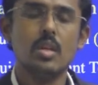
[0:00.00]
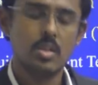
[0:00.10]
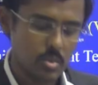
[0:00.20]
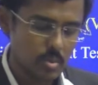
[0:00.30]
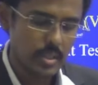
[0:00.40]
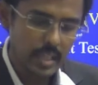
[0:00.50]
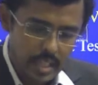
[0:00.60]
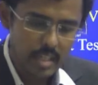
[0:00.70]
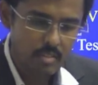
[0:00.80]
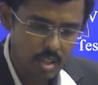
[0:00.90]
So
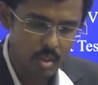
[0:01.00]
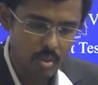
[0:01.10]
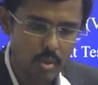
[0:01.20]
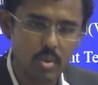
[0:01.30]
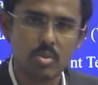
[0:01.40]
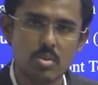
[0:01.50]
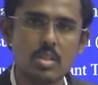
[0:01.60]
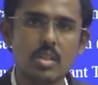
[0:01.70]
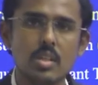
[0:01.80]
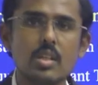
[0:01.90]
again we are going to
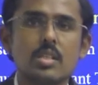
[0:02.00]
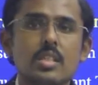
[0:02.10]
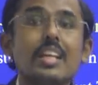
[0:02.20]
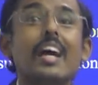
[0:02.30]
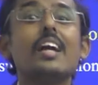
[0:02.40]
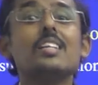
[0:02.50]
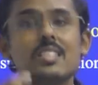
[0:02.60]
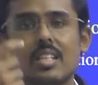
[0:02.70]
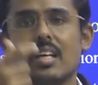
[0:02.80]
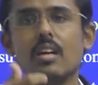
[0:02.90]
see it is enhance
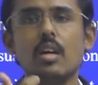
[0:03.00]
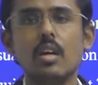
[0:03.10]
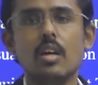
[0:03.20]
the